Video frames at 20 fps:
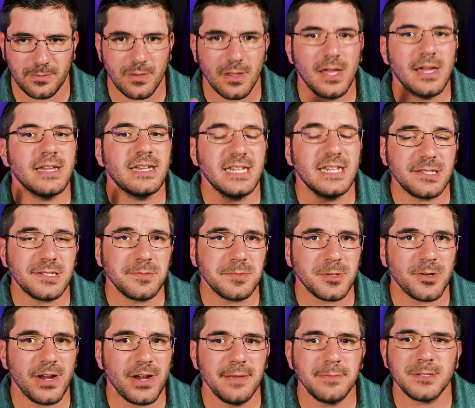Get
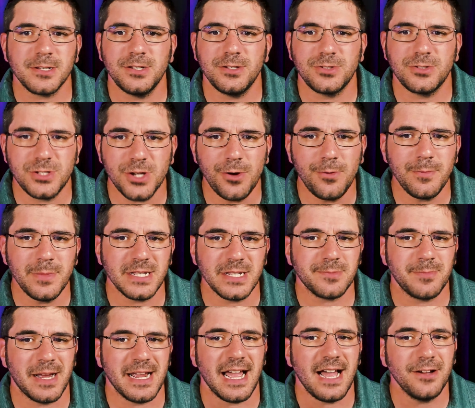subscribed so you don't miss
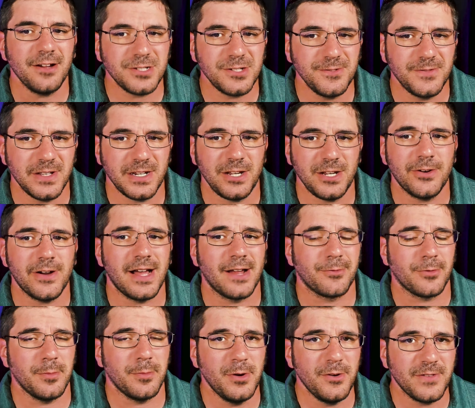my how-to video on
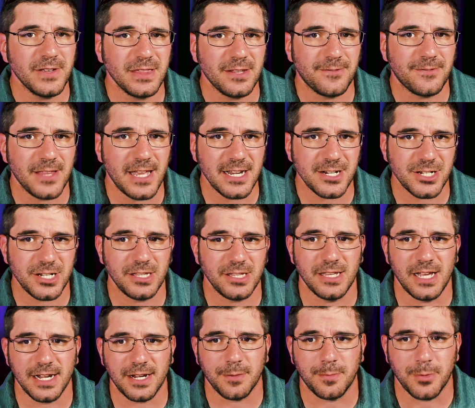removing the flashing
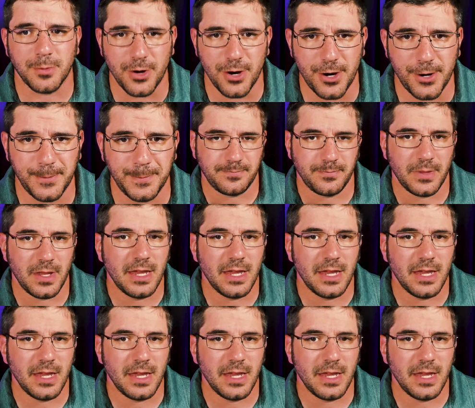like a pro.